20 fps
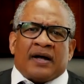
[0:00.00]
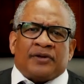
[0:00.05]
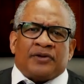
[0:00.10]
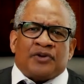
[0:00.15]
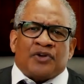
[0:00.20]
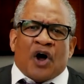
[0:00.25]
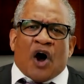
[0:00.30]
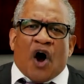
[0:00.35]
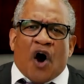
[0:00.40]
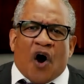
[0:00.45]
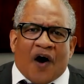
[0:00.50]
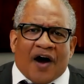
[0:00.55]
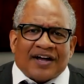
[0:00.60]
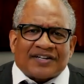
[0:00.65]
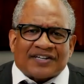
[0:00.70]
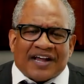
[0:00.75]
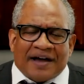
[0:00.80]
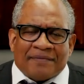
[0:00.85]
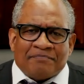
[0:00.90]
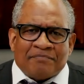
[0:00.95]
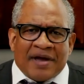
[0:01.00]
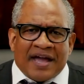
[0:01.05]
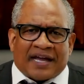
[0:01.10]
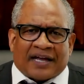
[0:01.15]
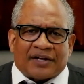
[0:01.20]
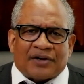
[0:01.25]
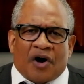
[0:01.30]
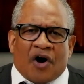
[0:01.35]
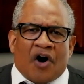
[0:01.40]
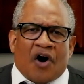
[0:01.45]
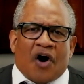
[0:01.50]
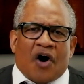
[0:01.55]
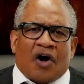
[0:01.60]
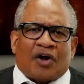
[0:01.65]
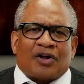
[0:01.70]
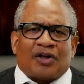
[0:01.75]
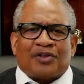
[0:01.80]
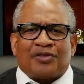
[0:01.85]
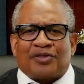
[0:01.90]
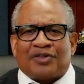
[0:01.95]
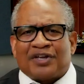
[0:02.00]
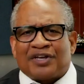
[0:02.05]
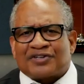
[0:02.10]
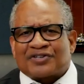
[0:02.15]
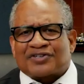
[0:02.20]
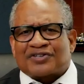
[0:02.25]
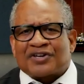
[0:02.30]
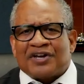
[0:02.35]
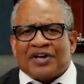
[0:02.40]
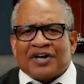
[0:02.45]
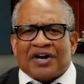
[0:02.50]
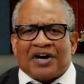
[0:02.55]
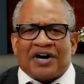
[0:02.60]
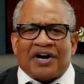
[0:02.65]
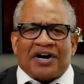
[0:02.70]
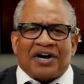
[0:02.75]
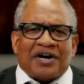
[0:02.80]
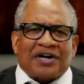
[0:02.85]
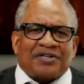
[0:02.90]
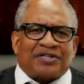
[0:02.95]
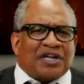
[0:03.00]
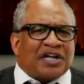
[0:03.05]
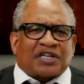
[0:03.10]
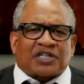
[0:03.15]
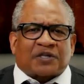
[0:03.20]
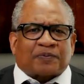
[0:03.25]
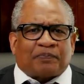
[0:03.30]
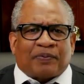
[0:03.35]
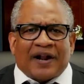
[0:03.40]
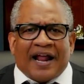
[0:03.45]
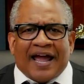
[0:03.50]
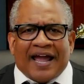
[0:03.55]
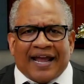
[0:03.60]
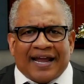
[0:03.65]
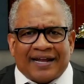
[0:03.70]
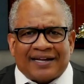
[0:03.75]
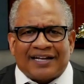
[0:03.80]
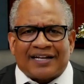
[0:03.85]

noise I'm making, all of this display,